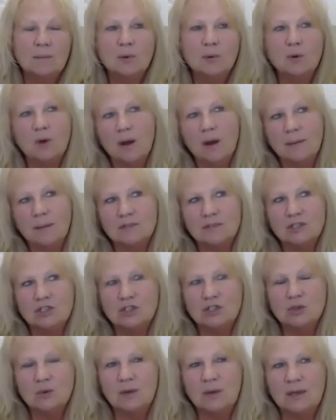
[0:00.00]
prompted
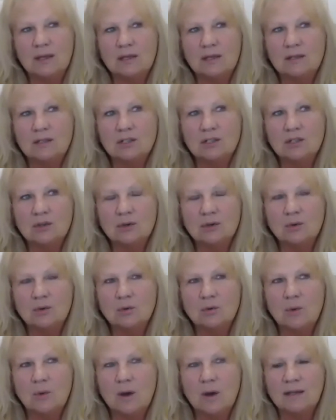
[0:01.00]
you
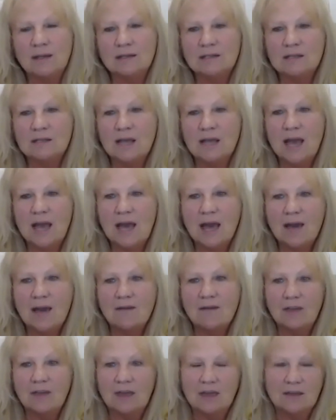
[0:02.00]
into wanting to
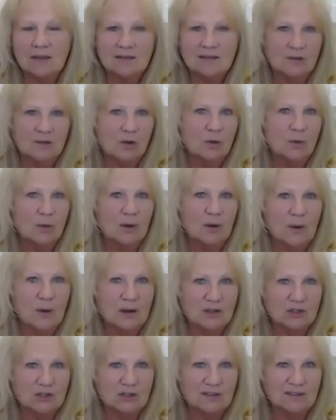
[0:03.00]
have a soul
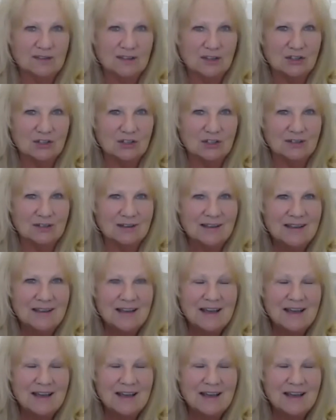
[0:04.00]
regression session.